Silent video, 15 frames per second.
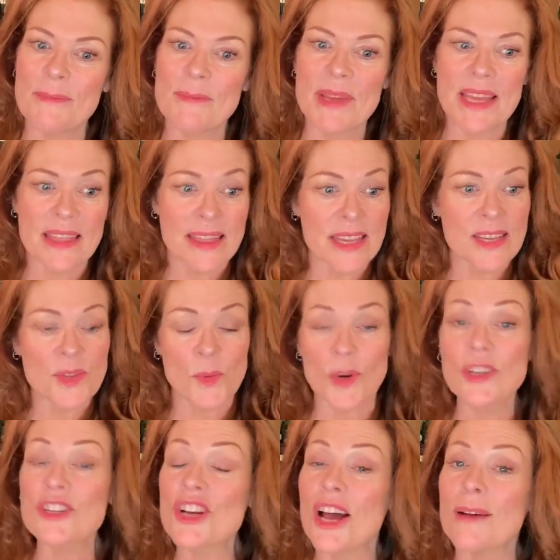in these
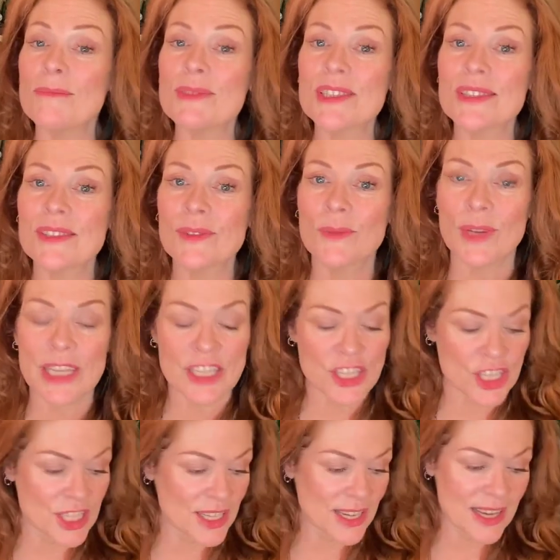workshops,
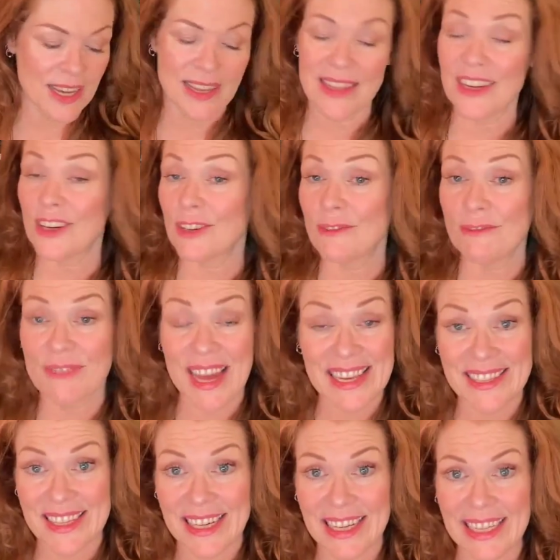which I think are
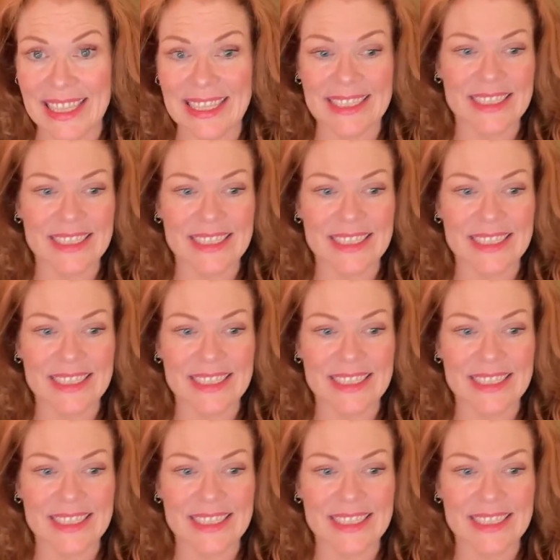fascinating.